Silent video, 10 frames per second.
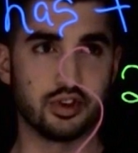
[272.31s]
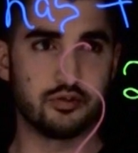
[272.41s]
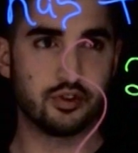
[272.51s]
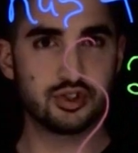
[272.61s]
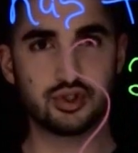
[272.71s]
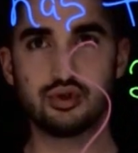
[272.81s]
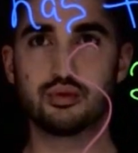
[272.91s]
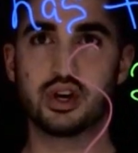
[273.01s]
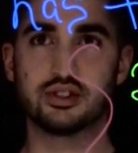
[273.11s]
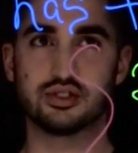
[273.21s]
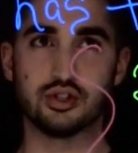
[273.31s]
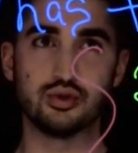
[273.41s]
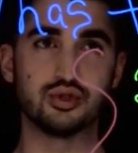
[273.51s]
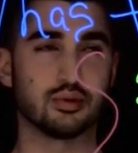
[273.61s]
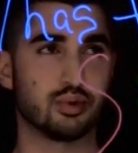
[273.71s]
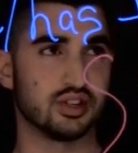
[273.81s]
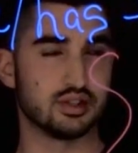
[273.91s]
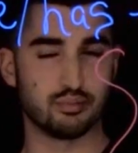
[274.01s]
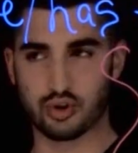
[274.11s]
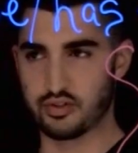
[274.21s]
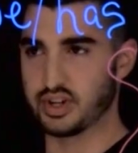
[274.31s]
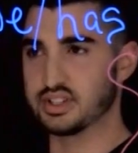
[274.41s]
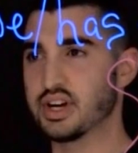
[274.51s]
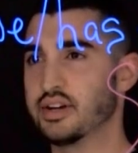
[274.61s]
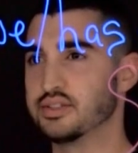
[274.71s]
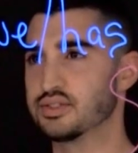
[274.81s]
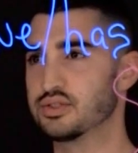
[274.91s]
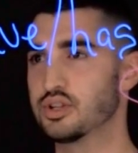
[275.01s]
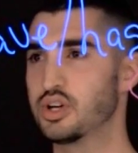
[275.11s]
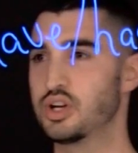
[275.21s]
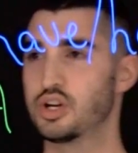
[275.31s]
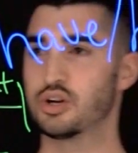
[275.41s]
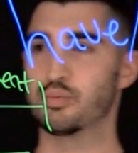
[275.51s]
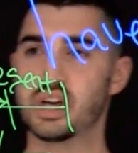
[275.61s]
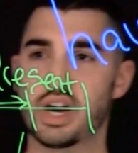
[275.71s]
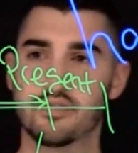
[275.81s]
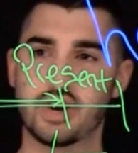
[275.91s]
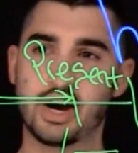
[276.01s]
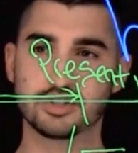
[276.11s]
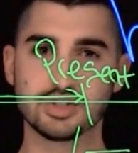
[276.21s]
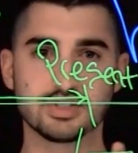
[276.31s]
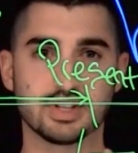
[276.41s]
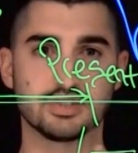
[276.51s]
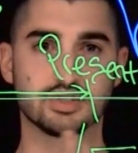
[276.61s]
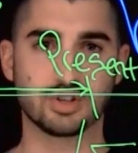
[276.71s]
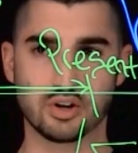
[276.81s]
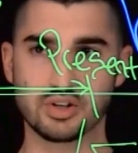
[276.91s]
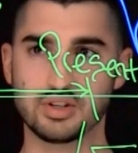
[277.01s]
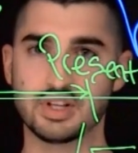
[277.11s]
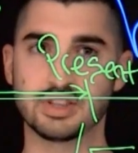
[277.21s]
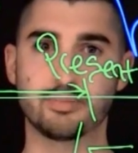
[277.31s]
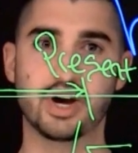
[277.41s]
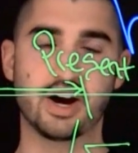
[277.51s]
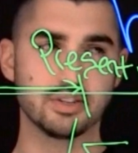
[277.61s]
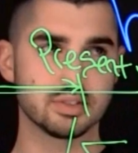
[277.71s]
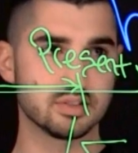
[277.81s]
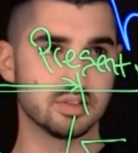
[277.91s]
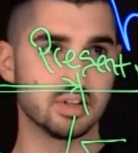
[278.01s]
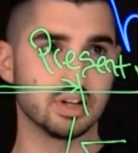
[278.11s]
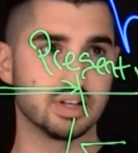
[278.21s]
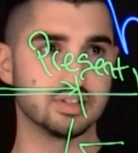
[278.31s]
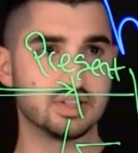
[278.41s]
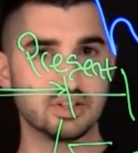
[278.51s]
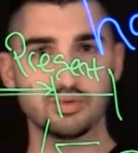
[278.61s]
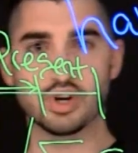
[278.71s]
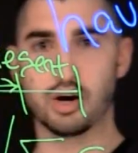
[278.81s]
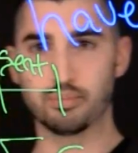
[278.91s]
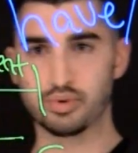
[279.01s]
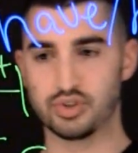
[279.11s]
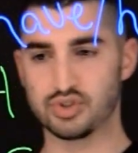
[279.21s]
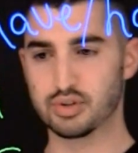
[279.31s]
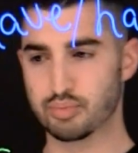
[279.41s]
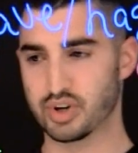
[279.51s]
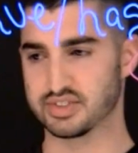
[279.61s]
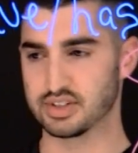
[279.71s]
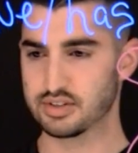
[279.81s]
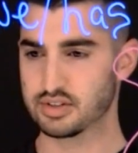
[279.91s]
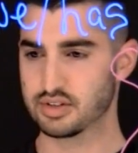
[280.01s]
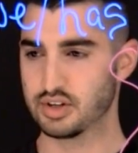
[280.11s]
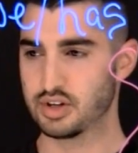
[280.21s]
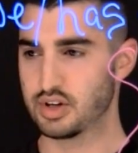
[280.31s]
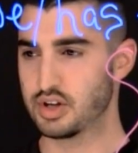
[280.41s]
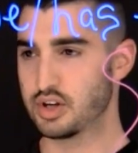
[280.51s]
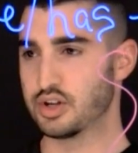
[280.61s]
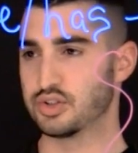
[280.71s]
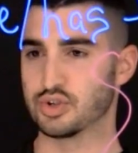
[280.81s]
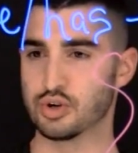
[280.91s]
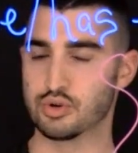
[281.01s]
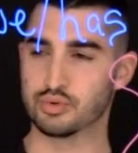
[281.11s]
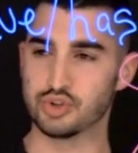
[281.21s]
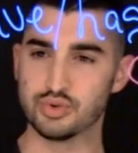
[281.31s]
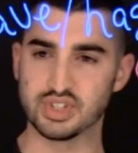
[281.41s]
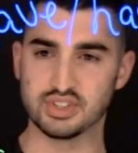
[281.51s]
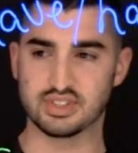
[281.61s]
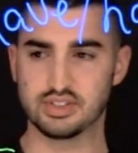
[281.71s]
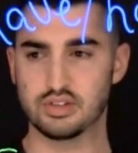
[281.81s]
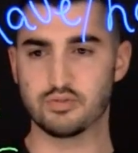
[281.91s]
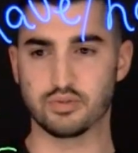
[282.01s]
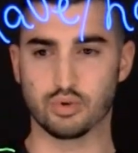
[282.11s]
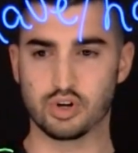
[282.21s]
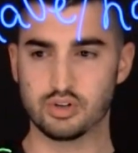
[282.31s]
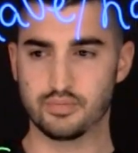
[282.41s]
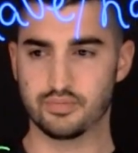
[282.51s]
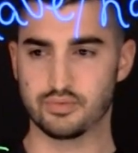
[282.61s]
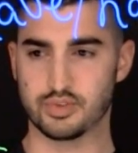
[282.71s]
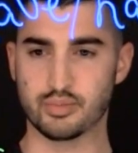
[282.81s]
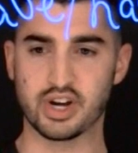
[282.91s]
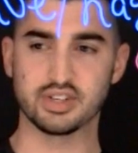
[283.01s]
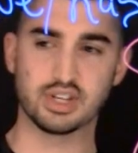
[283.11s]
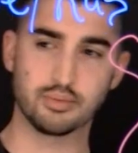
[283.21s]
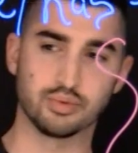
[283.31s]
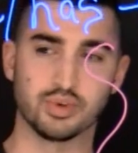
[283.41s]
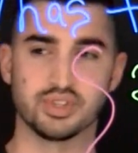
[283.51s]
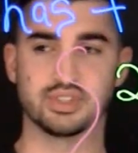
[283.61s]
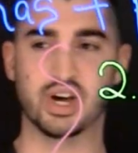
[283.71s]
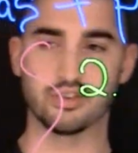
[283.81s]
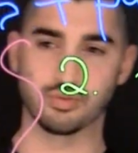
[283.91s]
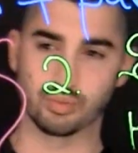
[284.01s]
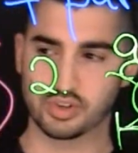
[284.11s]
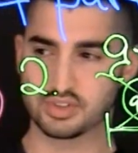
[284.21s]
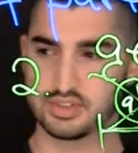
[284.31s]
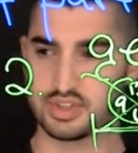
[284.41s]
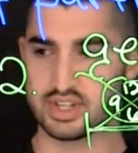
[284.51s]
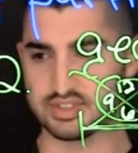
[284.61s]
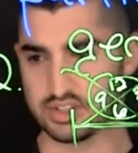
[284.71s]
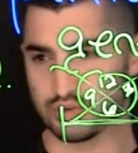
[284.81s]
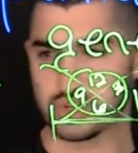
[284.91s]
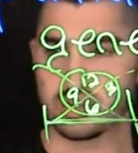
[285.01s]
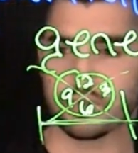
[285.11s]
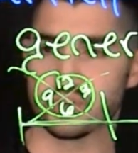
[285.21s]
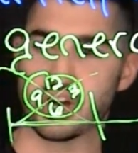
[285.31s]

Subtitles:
the first 2 ways to use the present perfect tense, we have actions that started in the past and continued up into the present. So using since and for, my example was I have worked at COD for